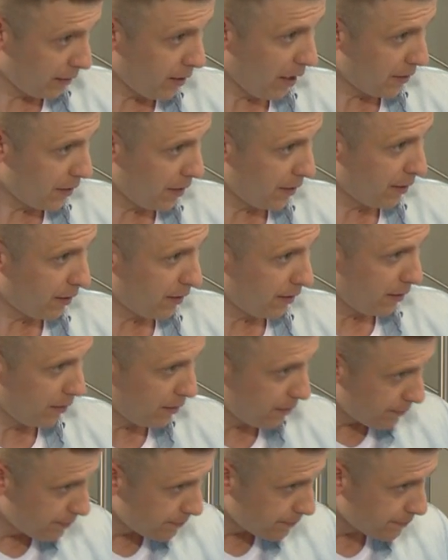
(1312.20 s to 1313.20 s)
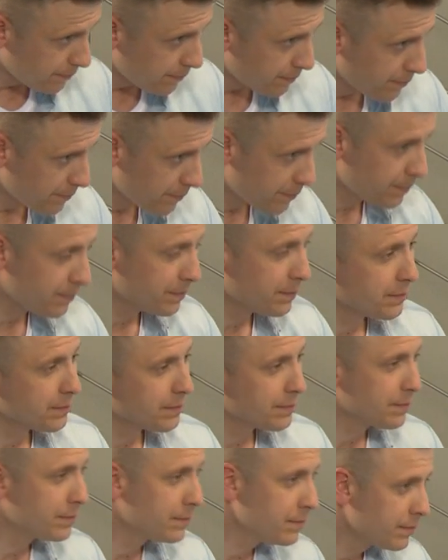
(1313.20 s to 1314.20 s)
Yeah? Okay, the
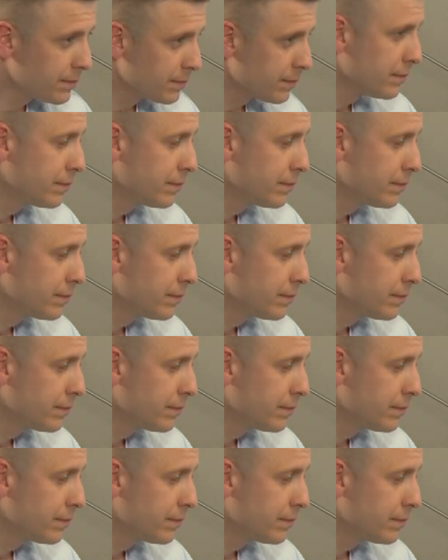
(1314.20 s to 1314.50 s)
potatoes